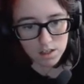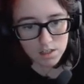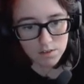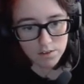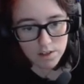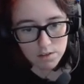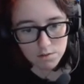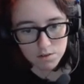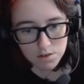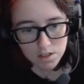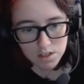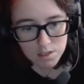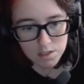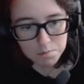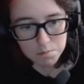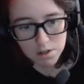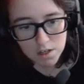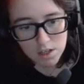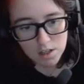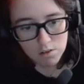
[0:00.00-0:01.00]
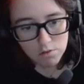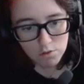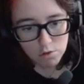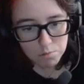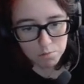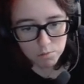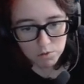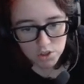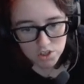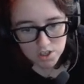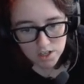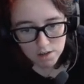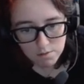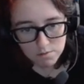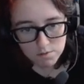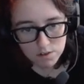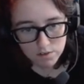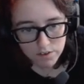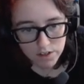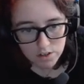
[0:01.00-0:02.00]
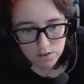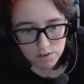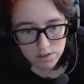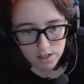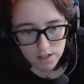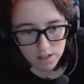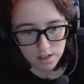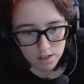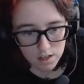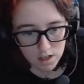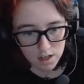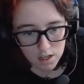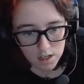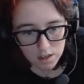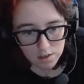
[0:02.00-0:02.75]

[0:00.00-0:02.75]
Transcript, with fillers: His face was on display in the room in which Simon was found dead.